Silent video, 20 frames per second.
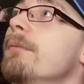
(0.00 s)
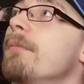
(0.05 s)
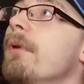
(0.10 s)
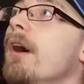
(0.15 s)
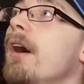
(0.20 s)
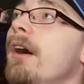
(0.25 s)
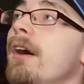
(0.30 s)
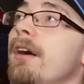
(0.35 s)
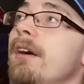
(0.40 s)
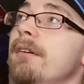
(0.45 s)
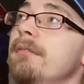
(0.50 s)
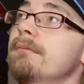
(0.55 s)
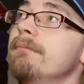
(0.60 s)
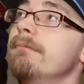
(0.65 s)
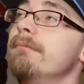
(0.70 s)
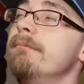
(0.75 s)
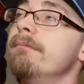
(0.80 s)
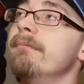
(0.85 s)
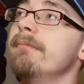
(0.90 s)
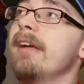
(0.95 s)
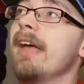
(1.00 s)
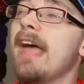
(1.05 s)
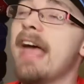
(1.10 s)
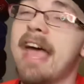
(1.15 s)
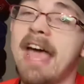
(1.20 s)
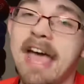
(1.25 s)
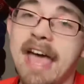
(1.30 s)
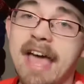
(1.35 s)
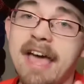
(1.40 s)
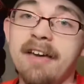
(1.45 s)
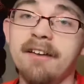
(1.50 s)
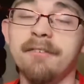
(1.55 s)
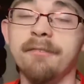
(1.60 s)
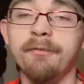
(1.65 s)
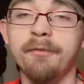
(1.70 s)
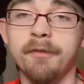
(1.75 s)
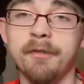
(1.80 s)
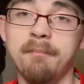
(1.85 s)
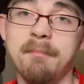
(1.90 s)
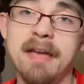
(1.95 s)
uh, eh
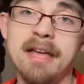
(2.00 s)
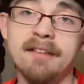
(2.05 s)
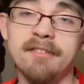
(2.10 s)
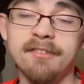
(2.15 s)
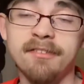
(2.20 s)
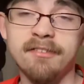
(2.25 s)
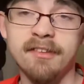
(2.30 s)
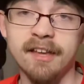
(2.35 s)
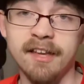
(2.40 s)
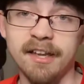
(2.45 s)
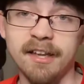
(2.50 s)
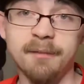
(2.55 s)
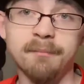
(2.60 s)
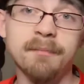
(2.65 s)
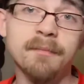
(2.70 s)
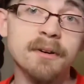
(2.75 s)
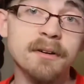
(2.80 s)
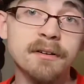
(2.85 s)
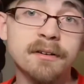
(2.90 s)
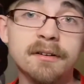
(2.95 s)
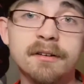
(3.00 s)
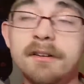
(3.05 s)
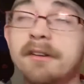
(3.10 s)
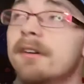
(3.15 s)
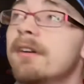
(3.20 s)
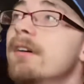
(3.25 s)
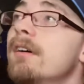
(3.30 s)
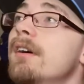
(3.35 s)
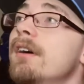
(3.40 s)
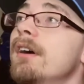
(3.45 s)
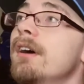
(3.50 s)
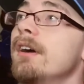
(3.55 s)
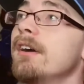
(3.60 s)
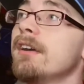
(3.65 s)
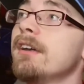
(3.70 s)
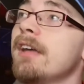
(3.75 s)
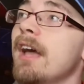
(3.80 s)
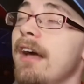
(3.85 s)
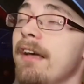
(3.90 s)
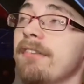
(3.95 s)
for the men's team.
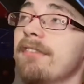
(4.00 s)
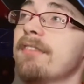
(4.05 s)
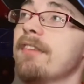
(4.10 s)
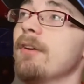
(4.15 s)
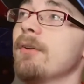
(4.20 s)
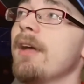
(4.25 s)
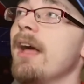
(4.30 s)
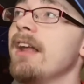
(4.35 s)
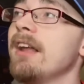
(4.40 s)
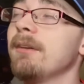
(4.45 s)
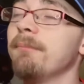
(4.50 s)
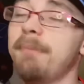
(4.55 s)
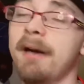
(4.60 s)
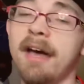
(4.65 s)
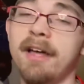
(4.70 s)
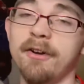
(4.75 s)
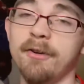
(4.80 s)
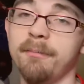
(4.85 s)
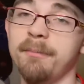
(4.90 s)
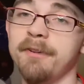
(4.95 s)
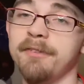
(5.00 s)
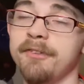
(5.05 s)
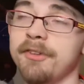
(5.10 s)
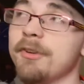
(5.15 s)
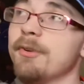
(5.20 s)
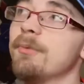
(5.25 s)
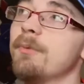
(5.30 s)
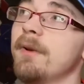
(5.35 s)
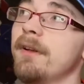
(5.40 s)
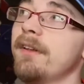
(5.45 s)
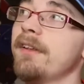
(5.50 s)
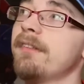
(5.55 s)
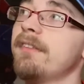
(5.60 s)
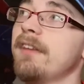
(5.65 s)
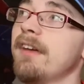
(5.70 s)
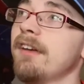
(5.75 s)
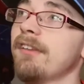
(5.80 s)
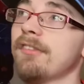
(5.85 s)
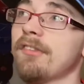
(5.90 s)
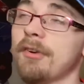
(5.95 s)
Yes, they're getting better, but do you really
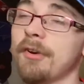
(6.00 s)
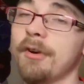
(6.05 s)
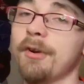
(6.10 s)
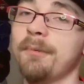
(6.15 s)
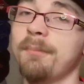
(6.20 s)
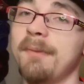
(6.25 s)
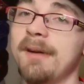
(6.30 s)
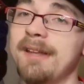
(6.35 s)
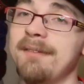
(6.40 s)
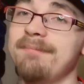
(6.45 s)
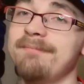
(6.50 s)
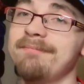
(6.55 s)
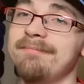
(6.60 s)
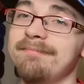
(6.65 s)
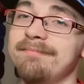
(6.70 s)
think it's Herdman?